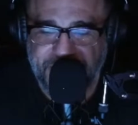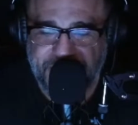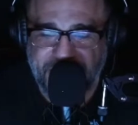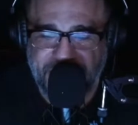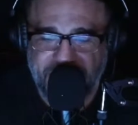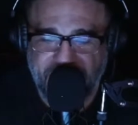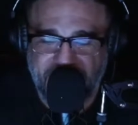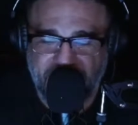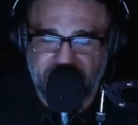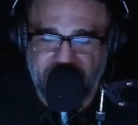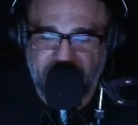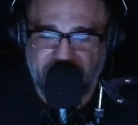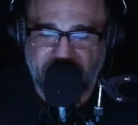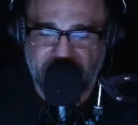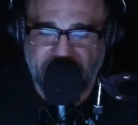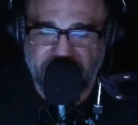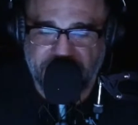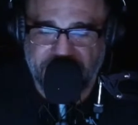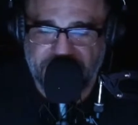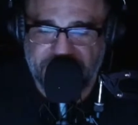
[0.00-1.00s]
Oh,
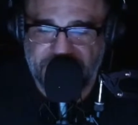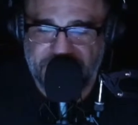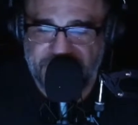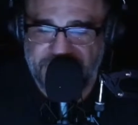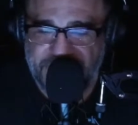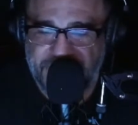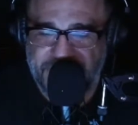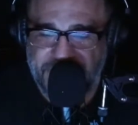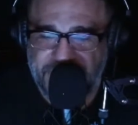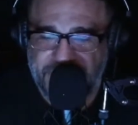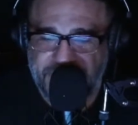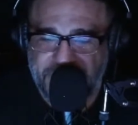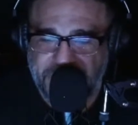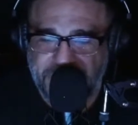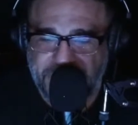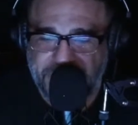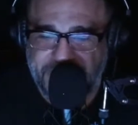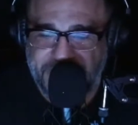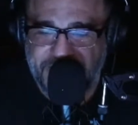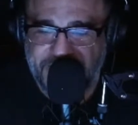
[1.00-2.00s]

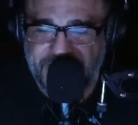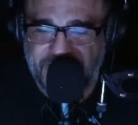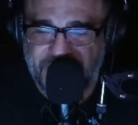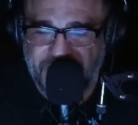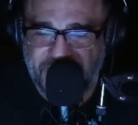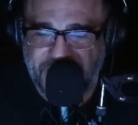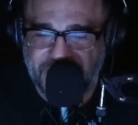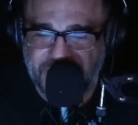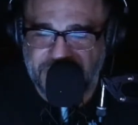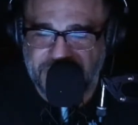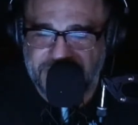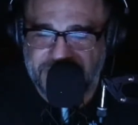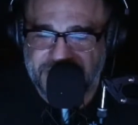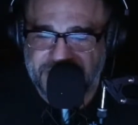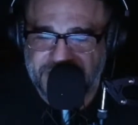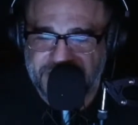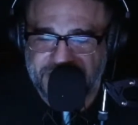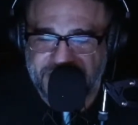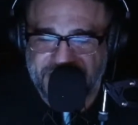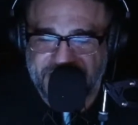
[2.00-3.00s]
Big
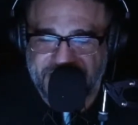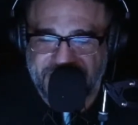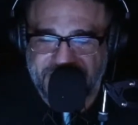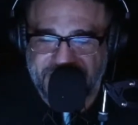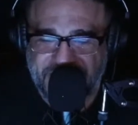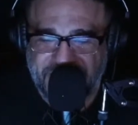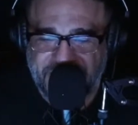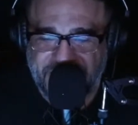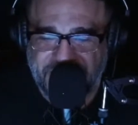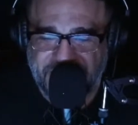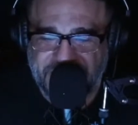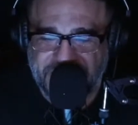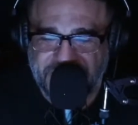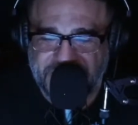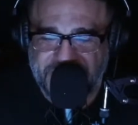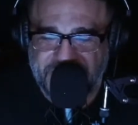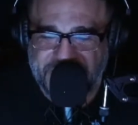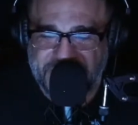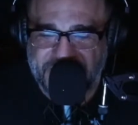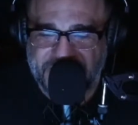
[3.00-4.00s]
Uncle
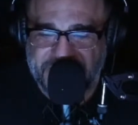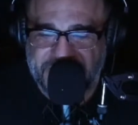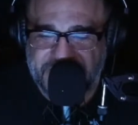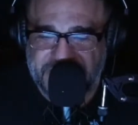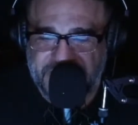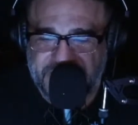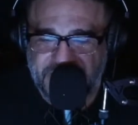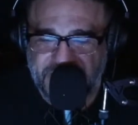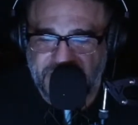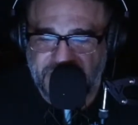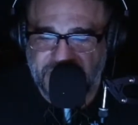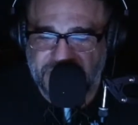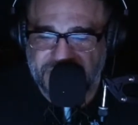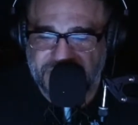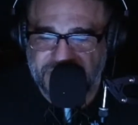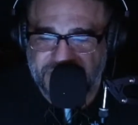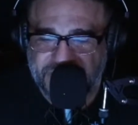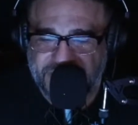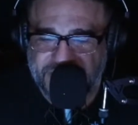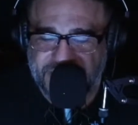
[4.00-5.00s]
John, I see you.
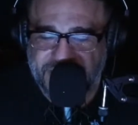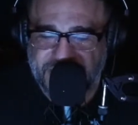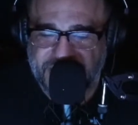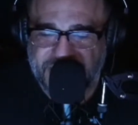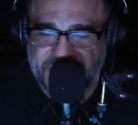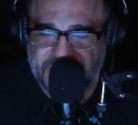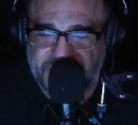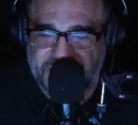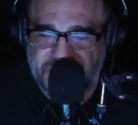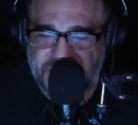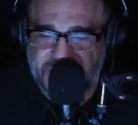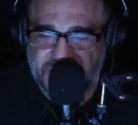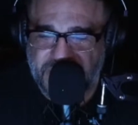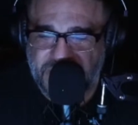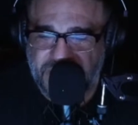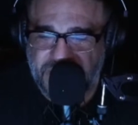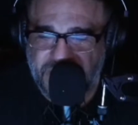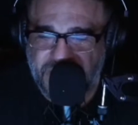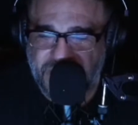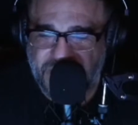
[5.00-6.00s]
Salute to
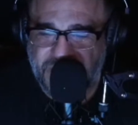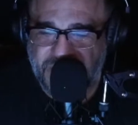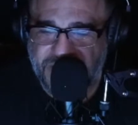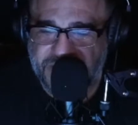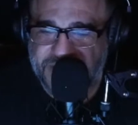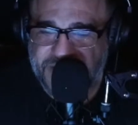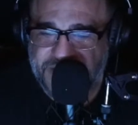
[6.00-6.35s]
you, brother.